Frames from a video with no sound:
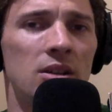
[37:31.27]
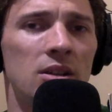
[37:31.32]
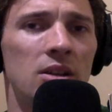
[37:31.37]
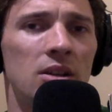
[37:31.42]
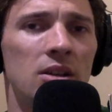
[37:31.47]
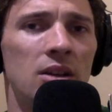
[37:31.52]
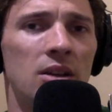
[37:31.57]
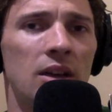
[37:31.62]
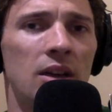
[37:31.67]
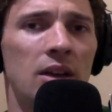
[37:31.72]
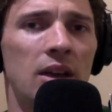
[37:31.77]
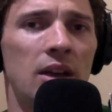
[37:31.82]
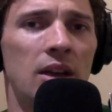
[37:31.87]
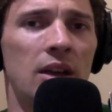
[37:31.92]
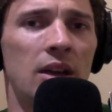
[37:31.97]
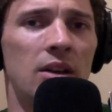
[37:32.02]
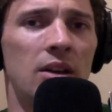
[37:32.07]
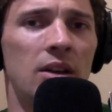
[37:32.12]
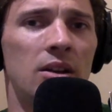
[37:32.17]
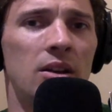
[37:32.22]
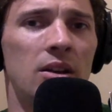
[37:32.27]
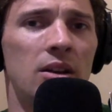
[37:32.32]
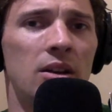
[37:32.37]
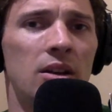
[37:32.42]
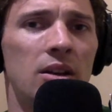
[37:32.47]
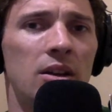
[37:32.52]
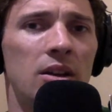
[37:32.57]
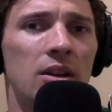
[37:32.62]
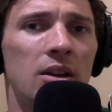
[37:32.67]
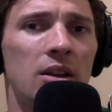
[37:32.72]
and
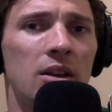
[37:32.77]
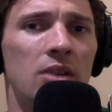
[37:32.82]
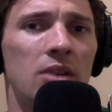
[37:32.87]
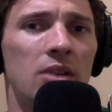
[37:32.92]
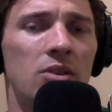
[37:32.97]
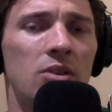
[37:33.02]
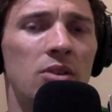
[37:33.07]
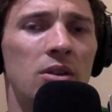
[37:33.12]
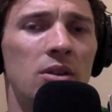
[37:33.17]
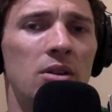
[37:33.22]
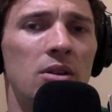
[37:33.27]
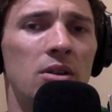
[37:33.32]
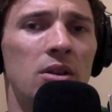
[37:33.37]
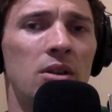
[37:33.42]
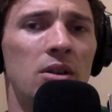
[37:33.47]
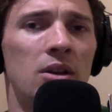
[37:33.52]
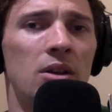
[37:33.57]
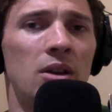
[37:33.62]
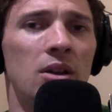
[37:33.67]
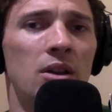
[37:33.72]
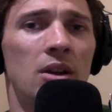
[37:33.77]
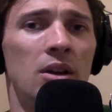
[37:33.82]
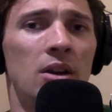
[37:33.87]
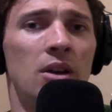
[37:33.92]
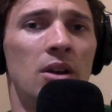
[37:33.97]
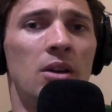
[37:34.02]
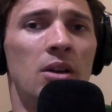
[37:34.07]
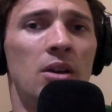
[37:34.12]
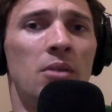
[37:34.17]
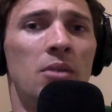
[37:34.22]
you can
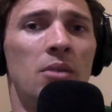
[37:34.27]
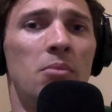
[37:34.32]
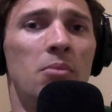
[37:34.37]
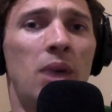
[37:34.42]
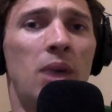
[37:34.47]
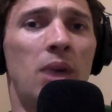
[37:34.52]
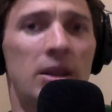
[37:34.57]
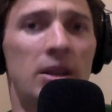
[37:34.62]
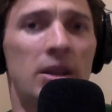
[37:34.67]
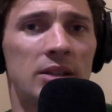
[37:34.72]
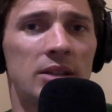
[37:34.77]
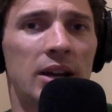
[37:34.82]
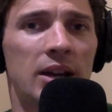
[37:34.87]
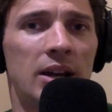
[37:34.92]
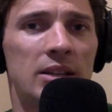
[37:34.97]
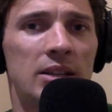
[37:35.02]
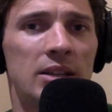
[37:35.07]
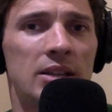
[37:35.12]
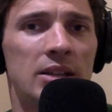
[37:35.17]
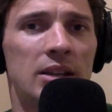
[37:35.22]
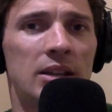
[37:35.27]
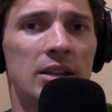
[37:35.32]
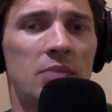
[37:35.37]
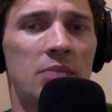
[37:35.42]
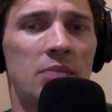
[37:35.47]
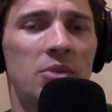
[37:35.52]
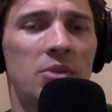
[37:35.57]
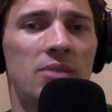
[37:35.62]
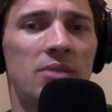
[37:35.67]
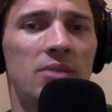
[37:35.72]
monetize it and bring
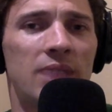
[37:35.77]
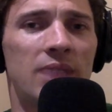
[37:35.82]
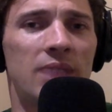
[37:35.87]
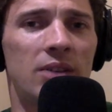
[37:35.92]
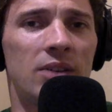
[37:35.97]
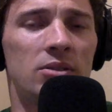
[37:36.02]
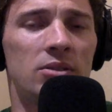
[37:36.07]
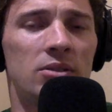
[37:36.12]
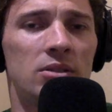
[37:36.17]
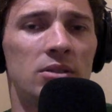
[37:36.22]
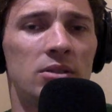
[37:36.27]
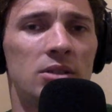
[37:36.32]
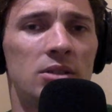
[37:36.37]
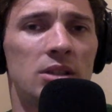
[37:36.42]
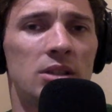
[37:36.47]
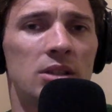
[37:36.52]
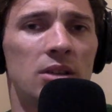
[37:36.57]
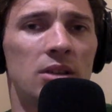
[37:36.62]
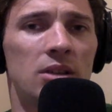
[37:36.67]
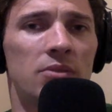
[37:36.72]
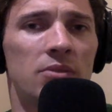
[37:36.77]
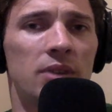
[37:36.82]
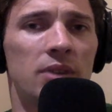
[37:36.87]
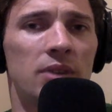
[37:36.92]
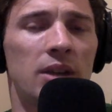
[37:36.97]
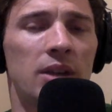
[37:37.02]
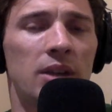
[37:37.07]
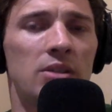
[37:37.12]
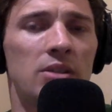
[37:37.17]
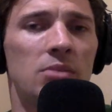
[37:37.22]
value to yourself and
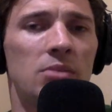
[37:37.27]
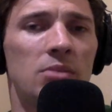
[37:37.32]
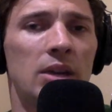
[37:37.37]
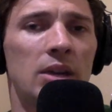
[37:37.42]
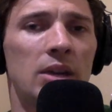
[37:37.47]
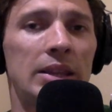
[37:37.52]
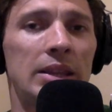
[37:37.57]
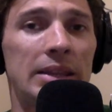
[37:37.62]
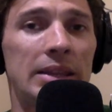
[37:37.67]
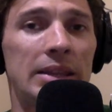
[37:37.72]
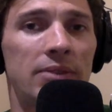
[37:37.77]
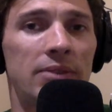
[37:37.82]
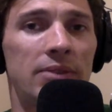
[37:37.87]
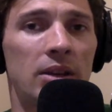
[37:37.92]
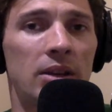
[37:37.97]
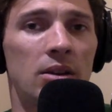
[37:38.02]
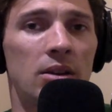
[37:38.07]
actually make a living